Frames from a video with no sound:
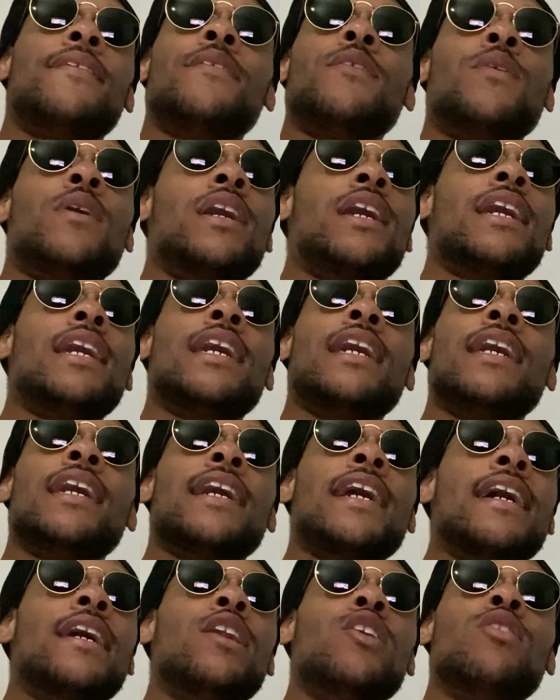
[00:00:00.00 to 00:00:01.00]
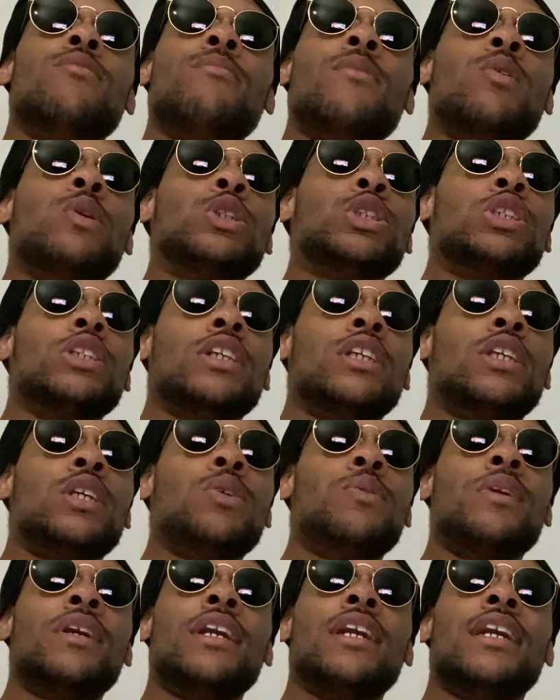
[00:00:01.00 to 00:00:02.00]
you ain't got no emotion,
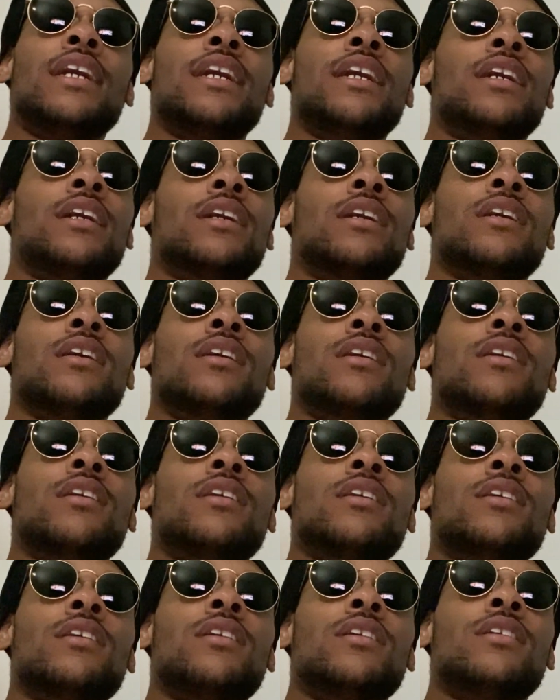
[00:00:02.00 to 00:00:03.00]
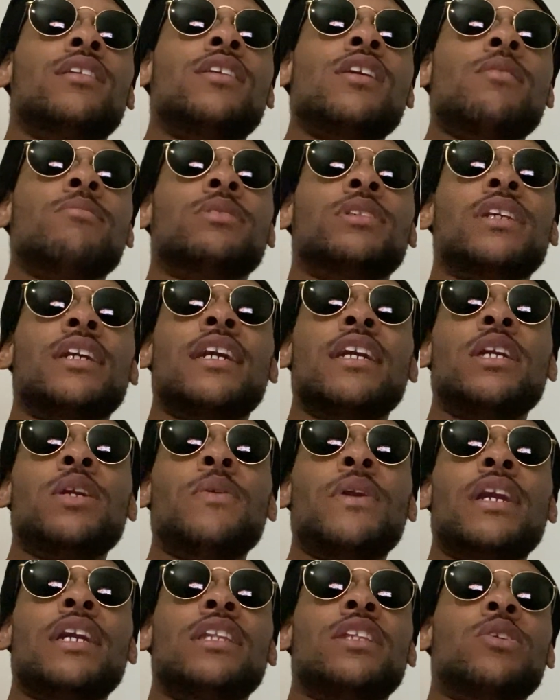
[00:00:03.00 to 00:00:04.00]
you ain't, you know what I'm saying? You
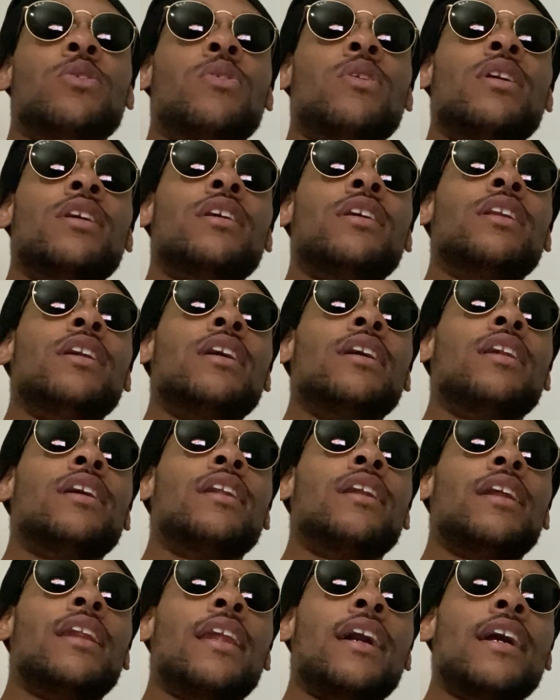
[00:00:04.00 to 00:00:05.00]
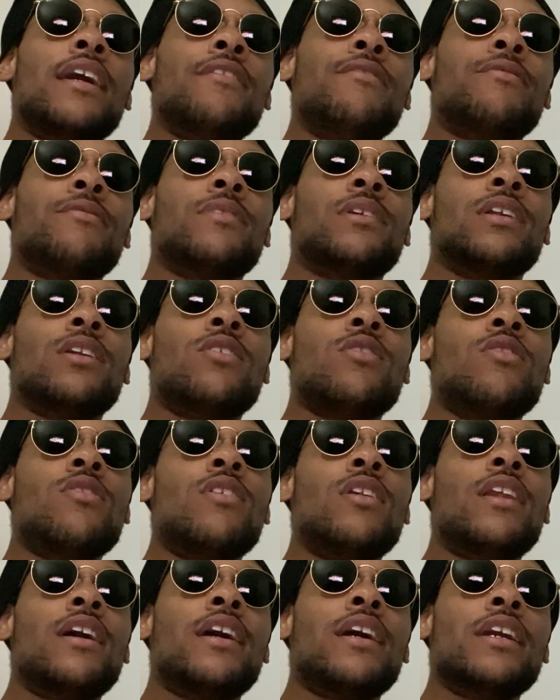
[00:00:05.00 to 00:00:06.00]
ain't doing that in the life or and
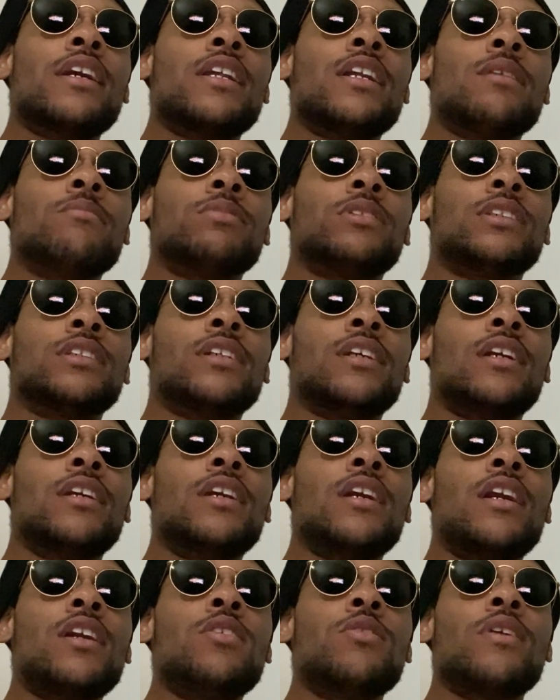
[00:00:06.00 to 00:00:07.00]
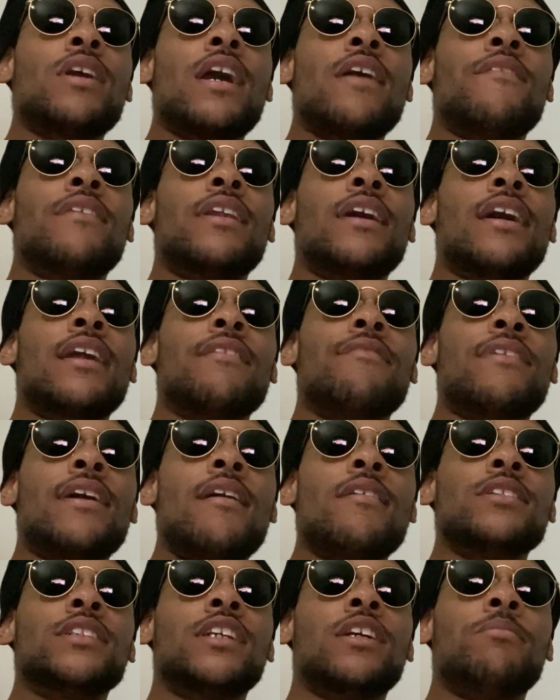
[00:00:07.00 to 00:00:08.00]
all that, you know what I'm saying? Yeah, you can have a
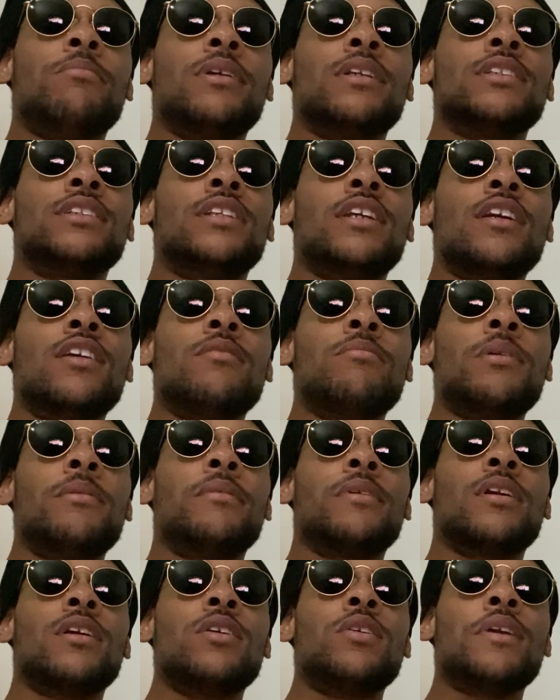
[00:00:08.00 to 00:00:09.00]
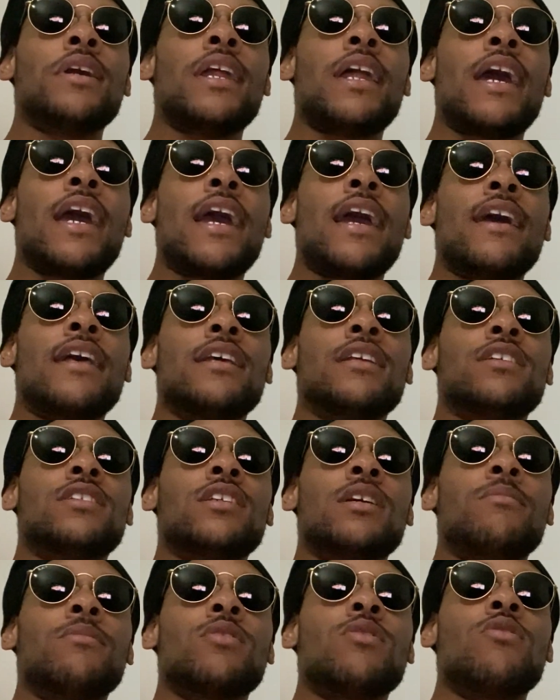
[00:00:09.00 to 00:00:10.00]
9-to-5 job, but still, baby girl, you got to have
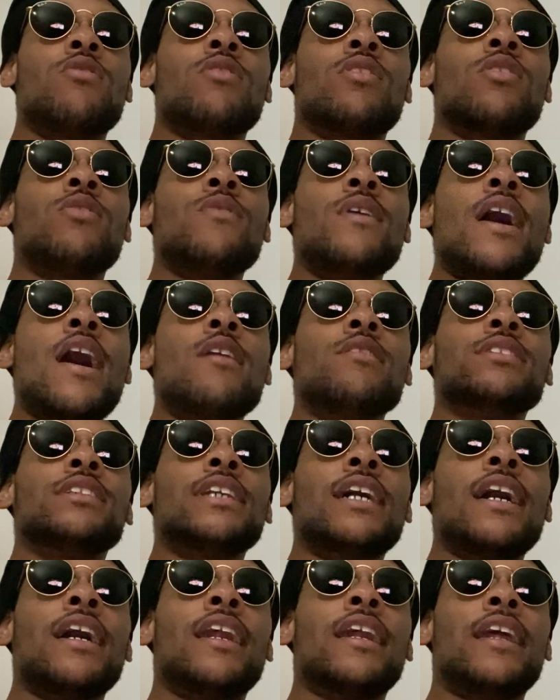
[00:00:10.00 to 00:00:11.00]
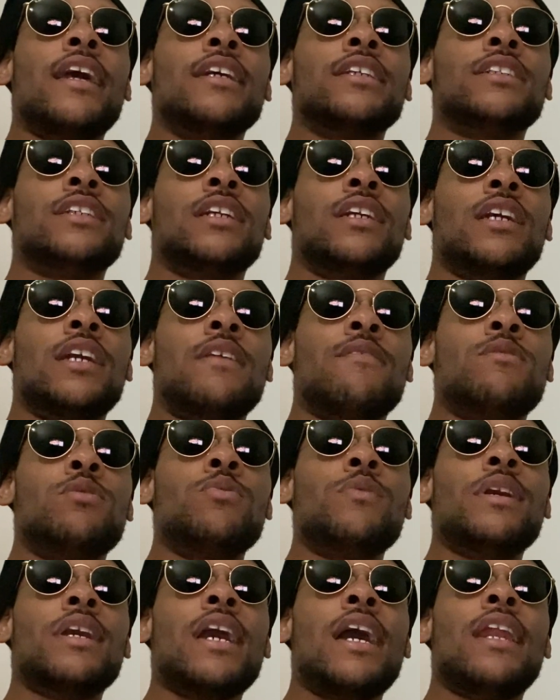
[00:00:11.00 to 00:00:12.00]
something going on outside of that shit. If you
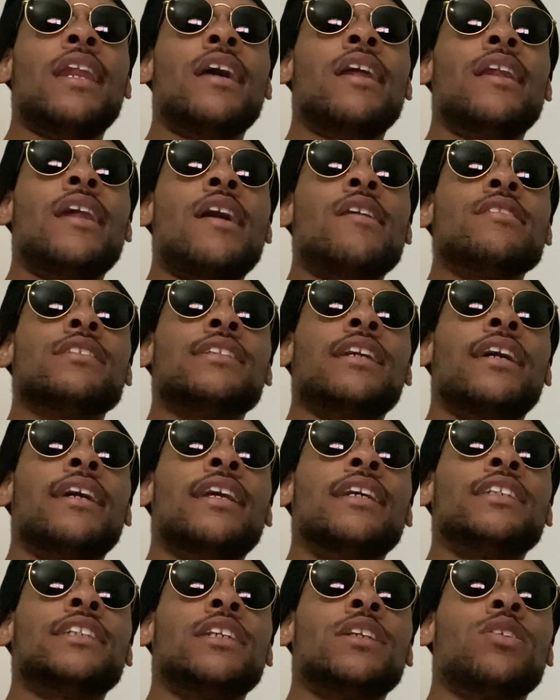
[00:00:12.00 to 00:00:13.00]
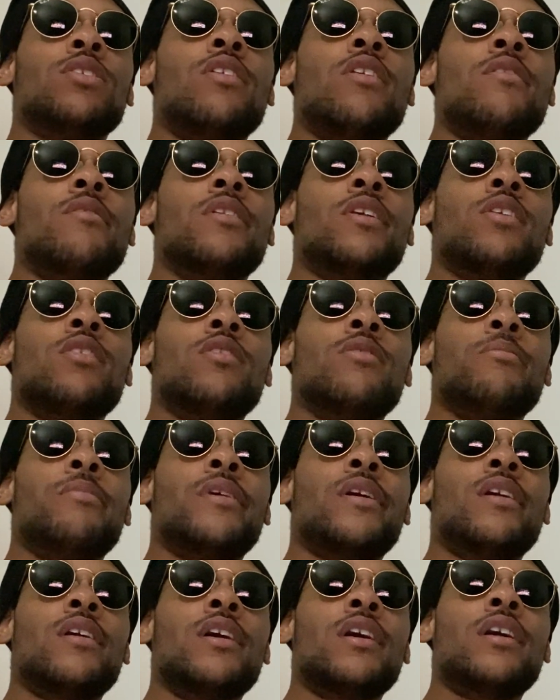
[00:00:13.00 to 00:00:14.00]
ain't got nothing outside of that shit going on,
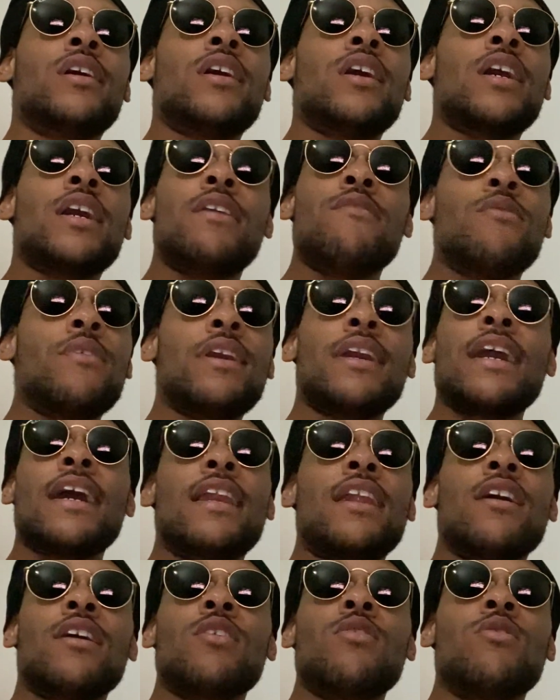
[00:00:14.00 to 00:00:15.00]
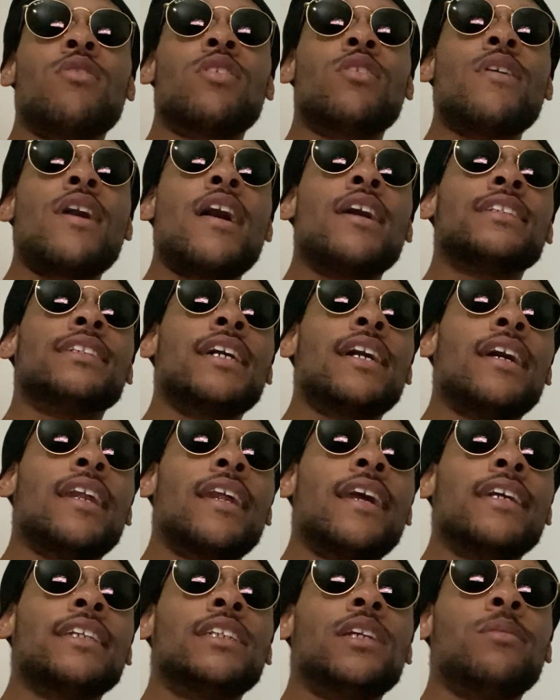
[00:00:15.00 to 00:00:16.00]
bro, if you ain't got nothing going on outside of
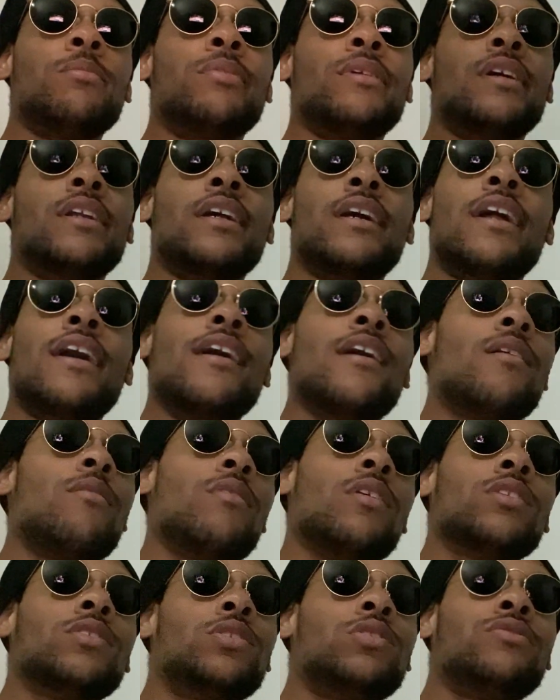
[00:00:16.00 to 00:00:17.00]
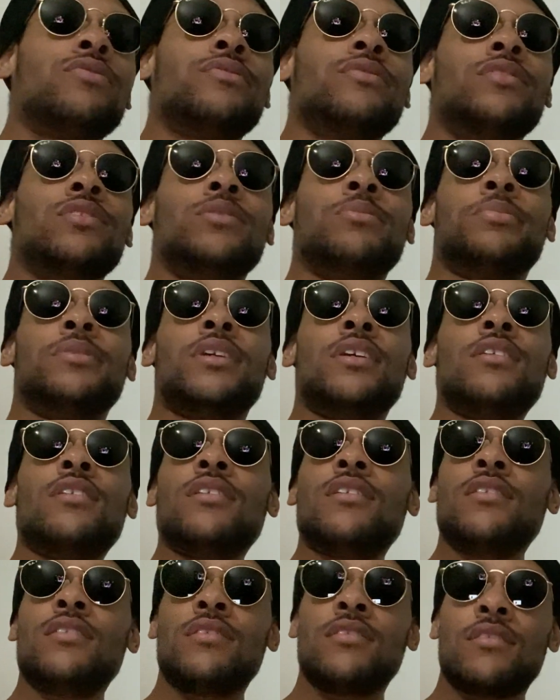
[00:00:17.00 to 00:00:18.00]
that shit, bro, then I don't want you for real, bro.
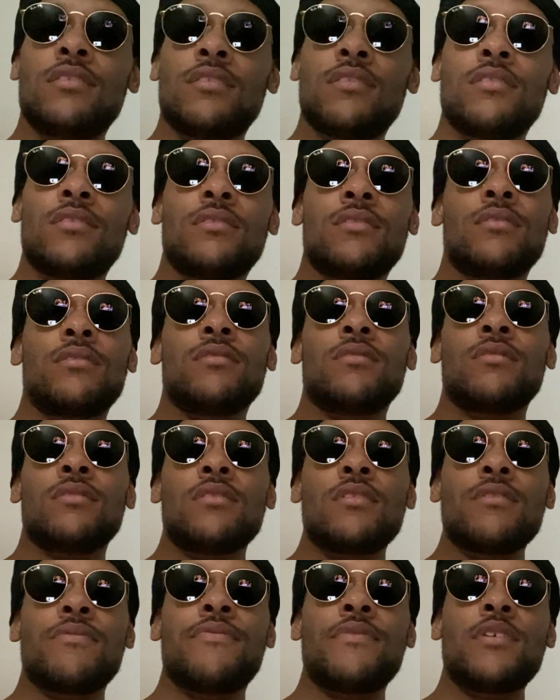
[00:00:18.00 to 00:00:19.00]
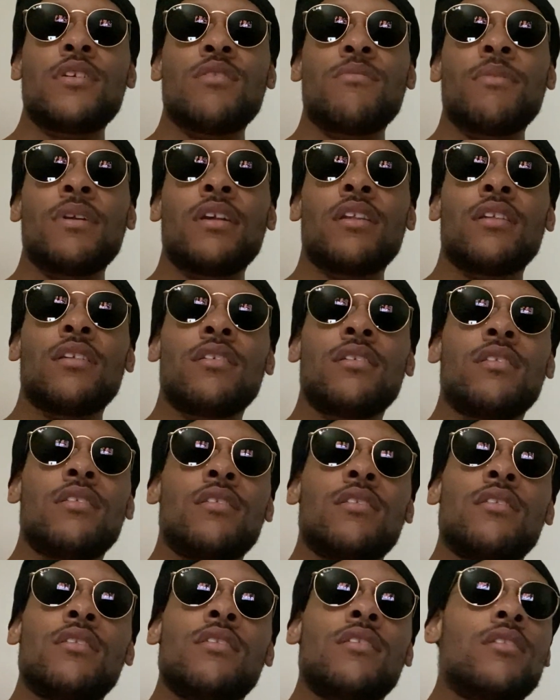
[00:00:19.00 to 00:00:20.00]
You feel me?
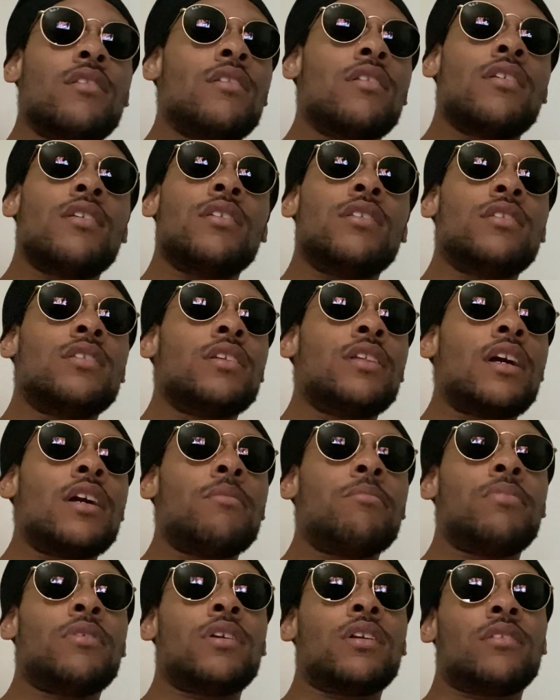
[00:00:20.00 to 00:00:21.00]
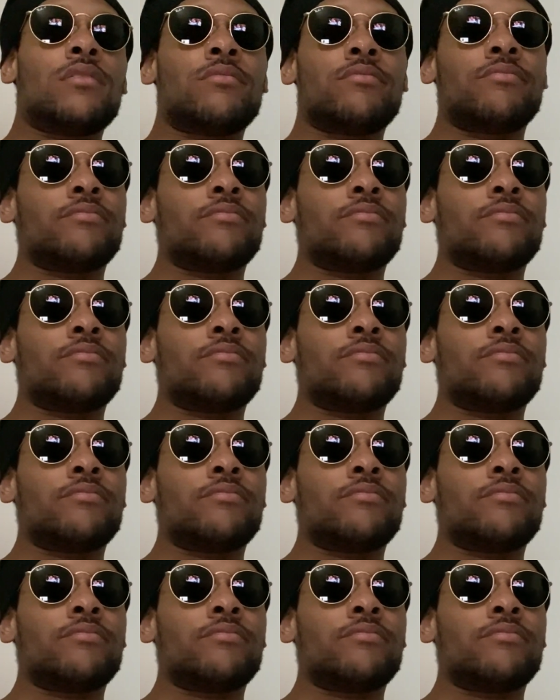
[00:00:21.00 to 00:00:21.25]
It's just like, bro,